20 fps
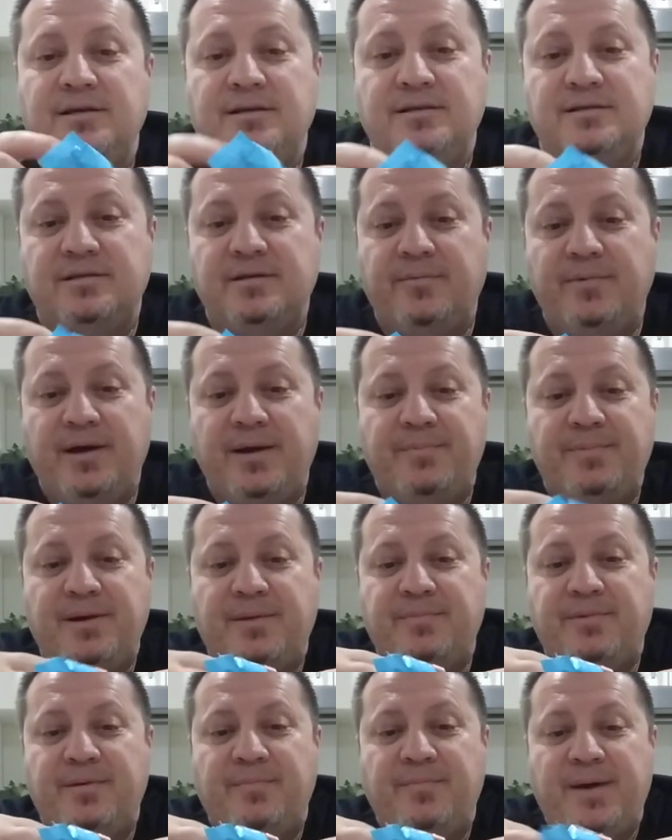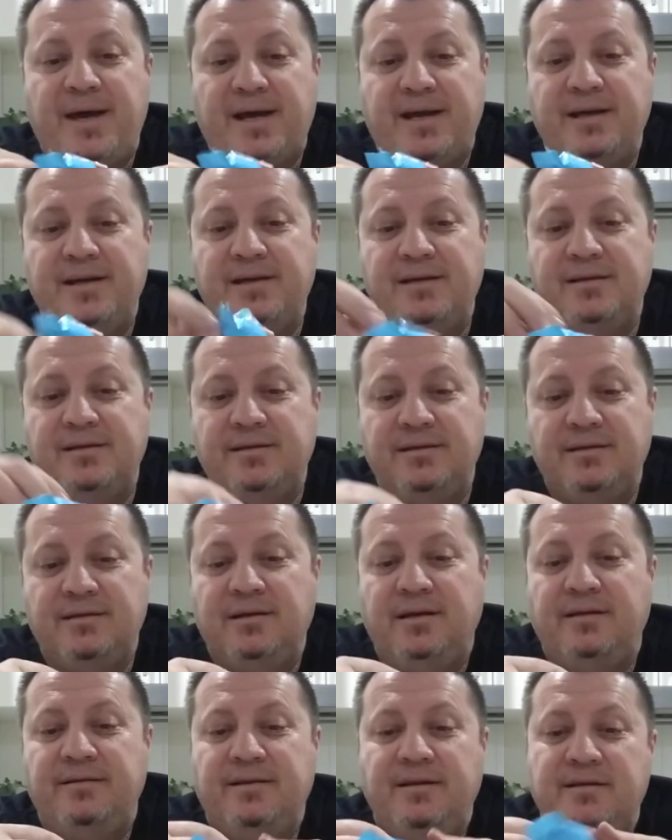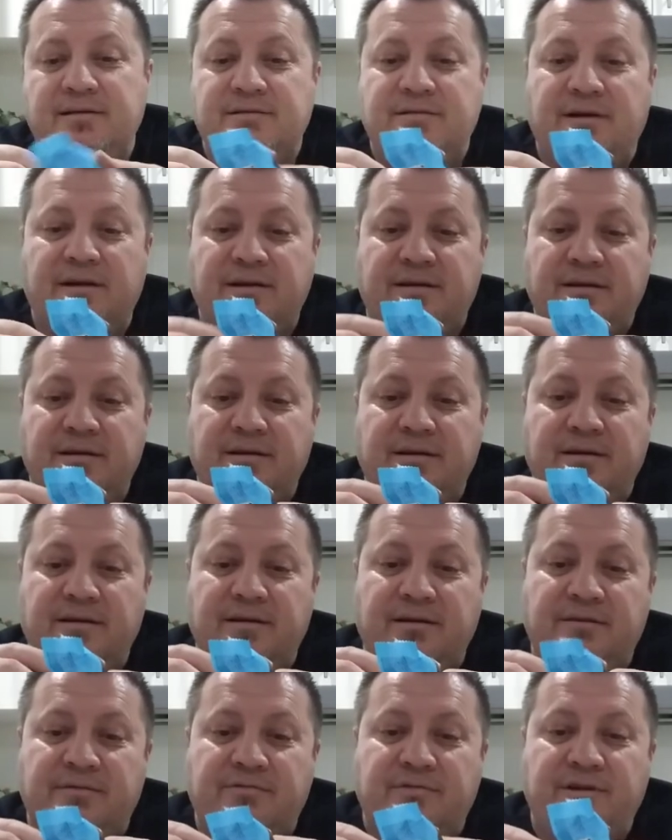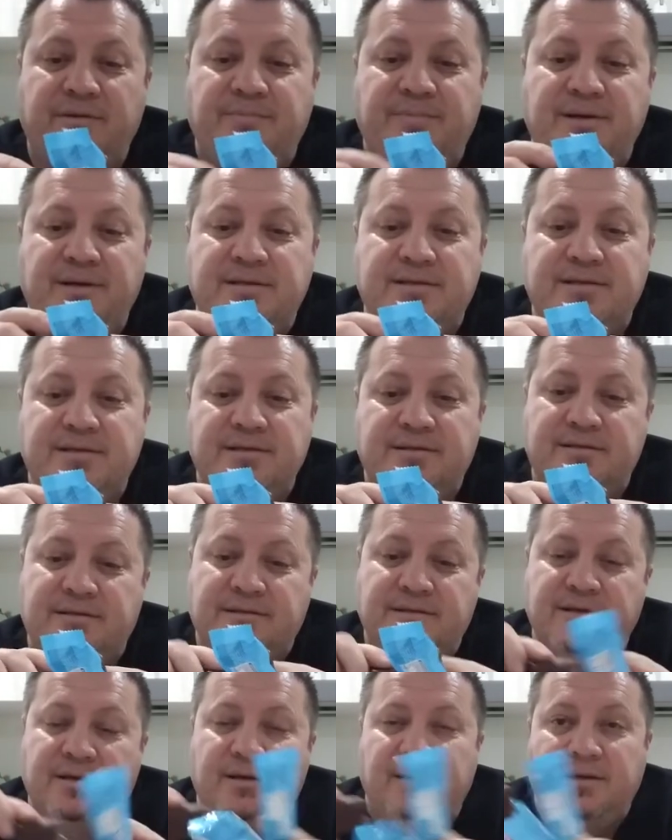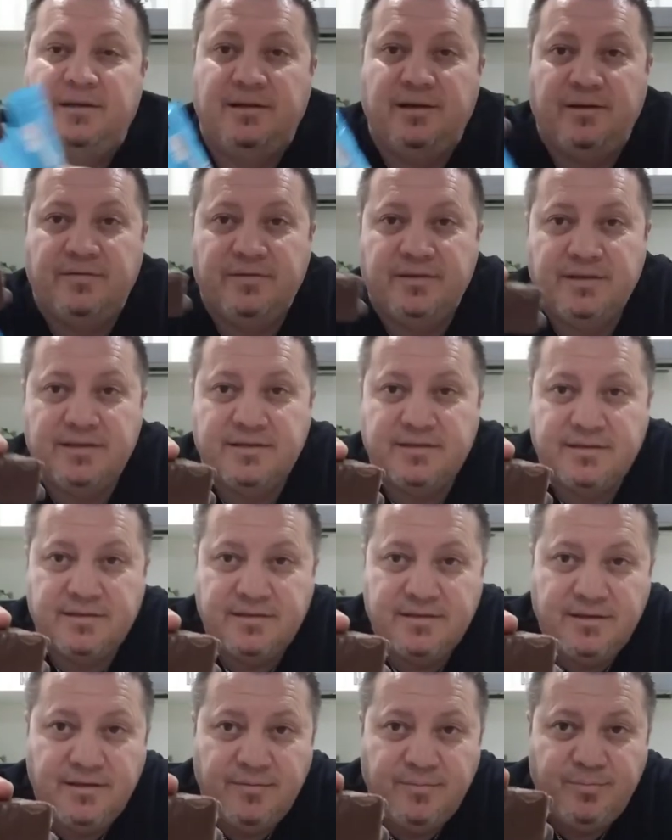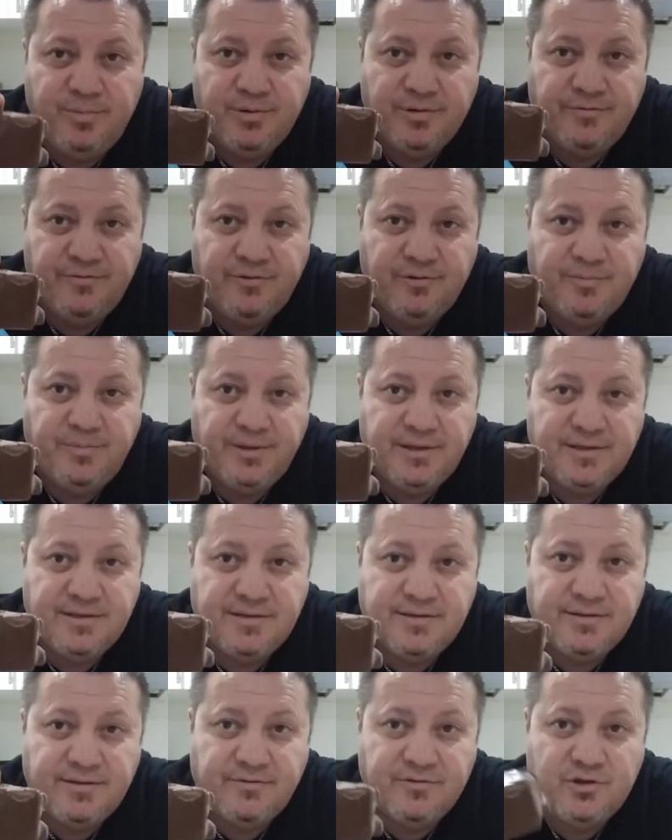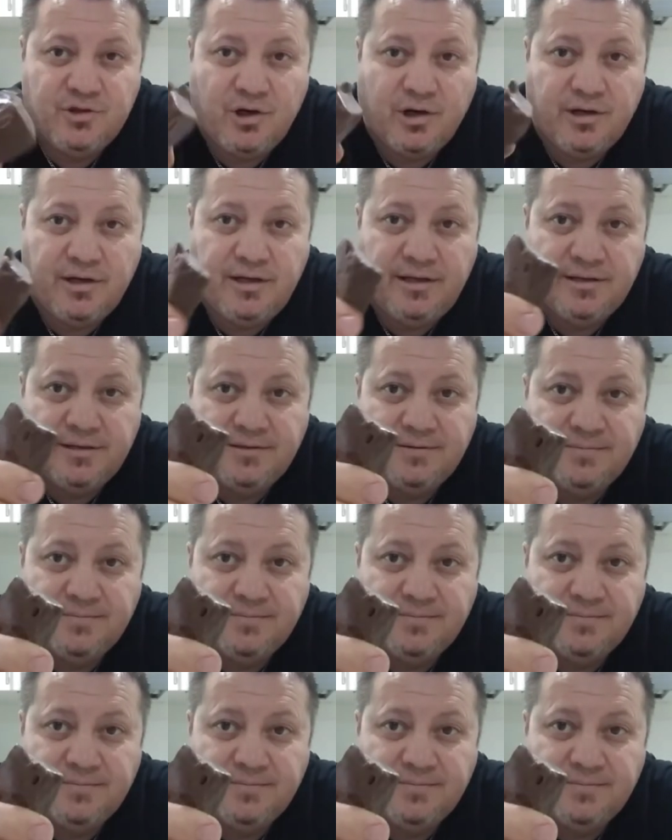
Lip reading: so we open up the packet, and there's like three pieces of these beautiful pieces of chocolate.